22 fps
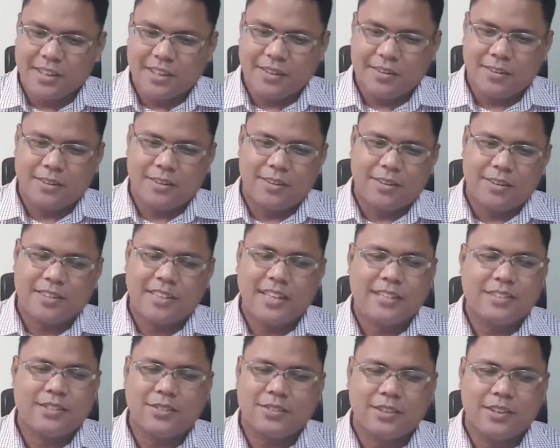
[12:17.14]
or
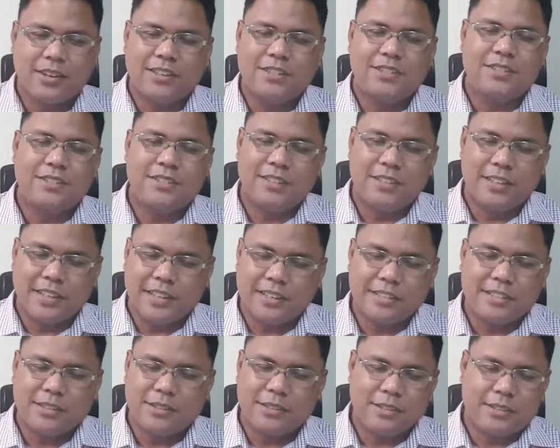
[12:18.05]
tens of
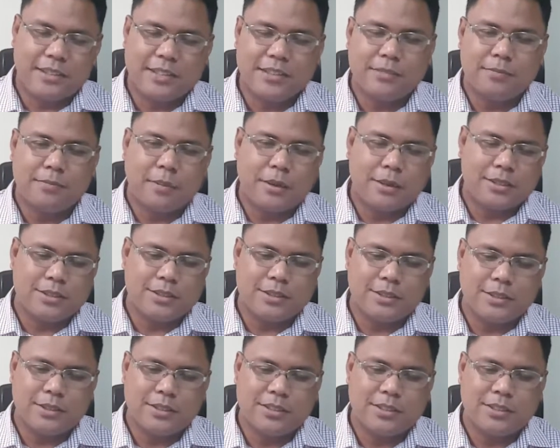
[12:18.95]

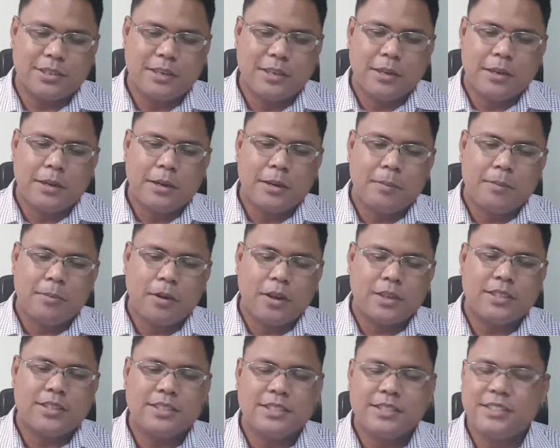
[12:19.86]
processors
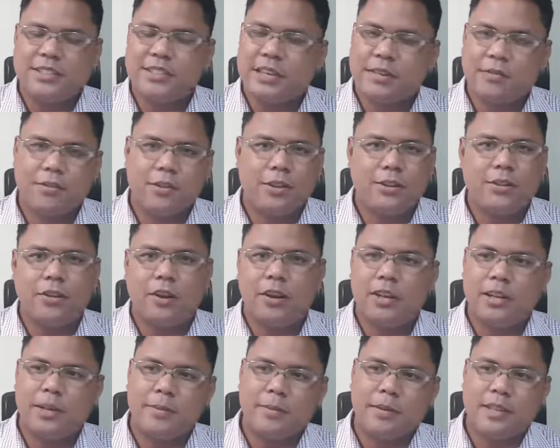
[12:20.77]
processing several
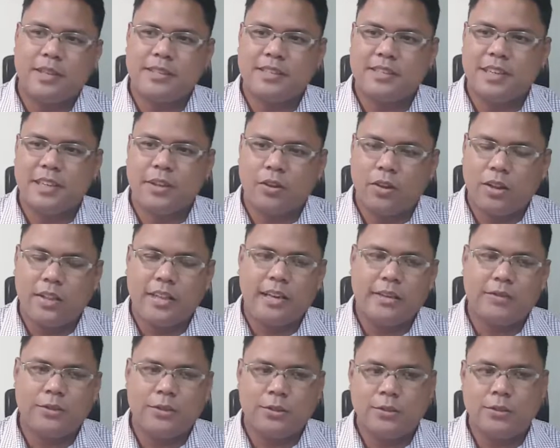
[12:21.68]
documents, and all they
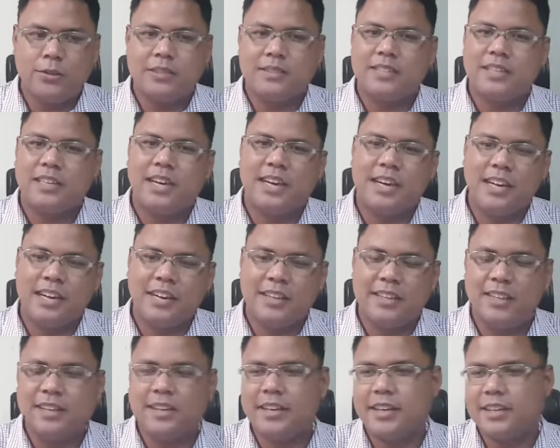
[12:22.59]
have to do is sign
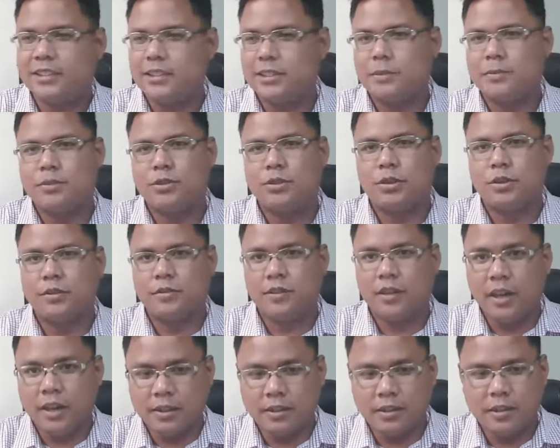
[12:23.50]
and they'll get some sort of
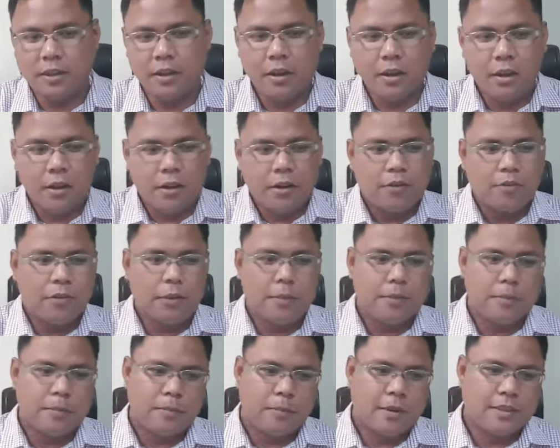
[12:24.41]
cut
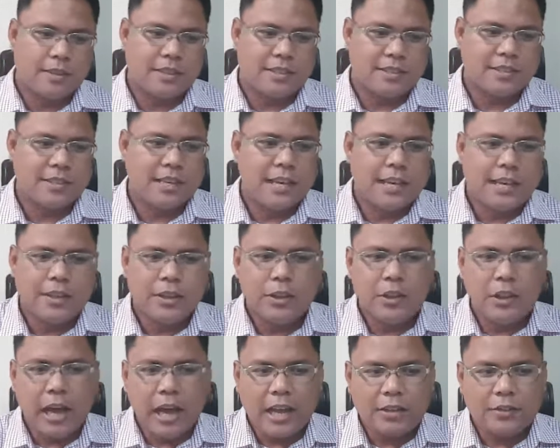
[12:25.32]
from the process.
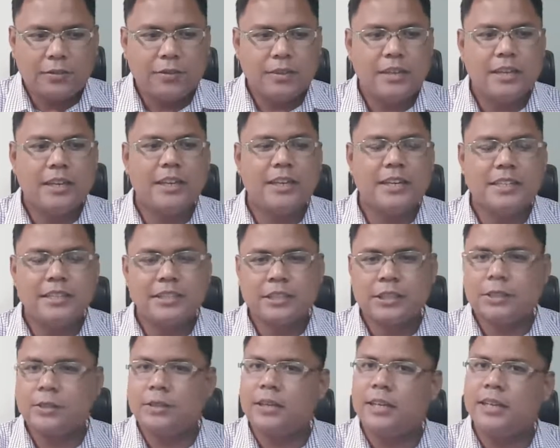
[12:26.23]
Not really
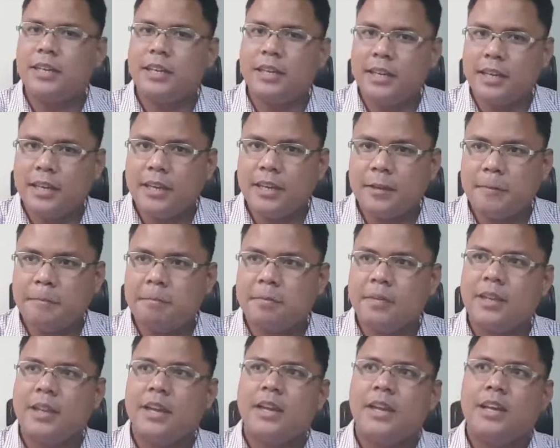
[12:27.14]
screening,
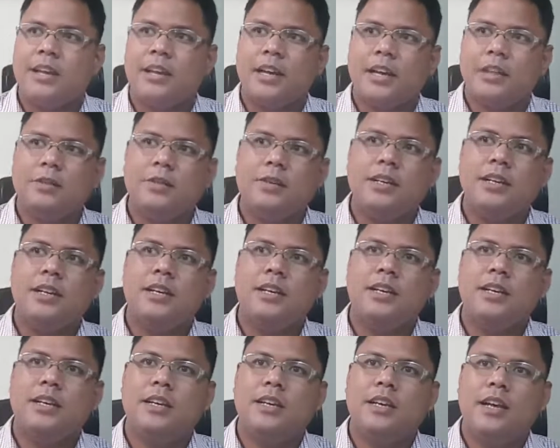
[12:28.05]
not
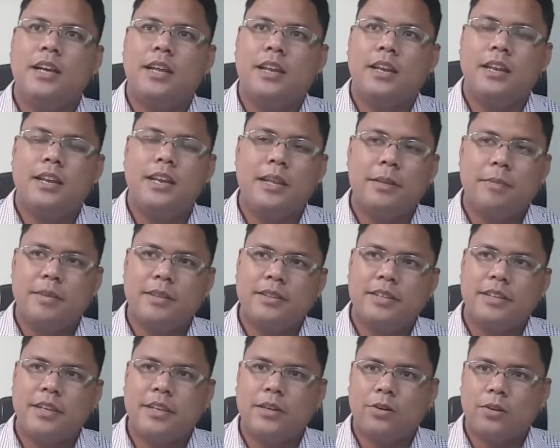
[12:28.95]
really
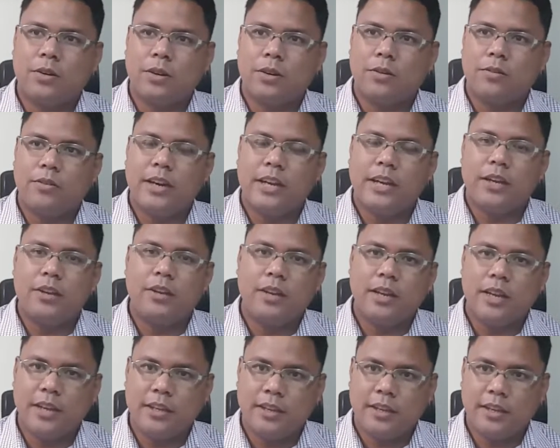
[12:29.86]
limiting or
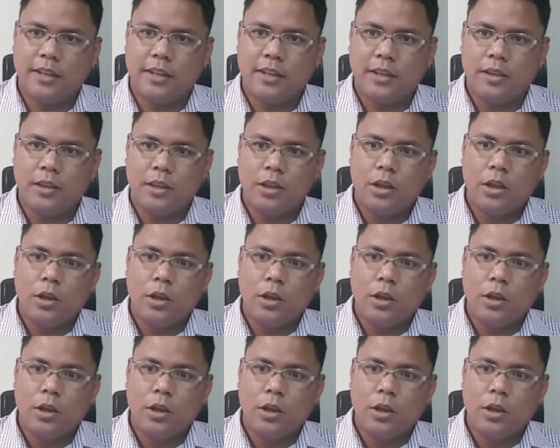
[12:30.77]
regulating